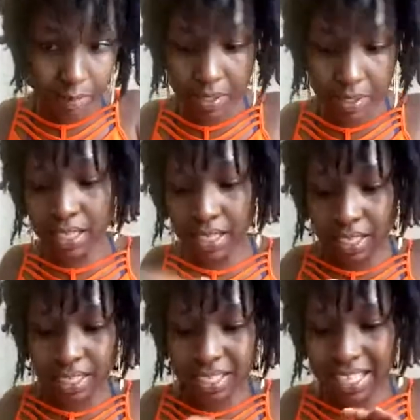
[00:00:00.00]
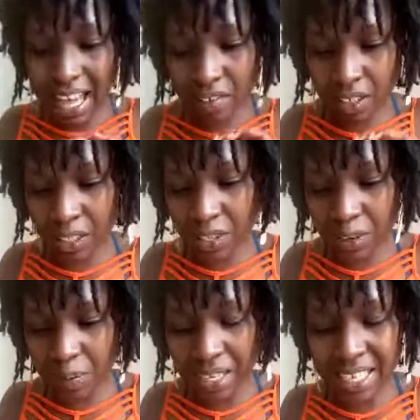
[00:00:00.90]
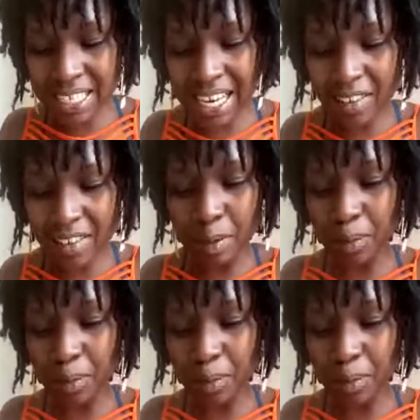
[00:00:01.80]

It's good to just have a little bit. It doesn't have to be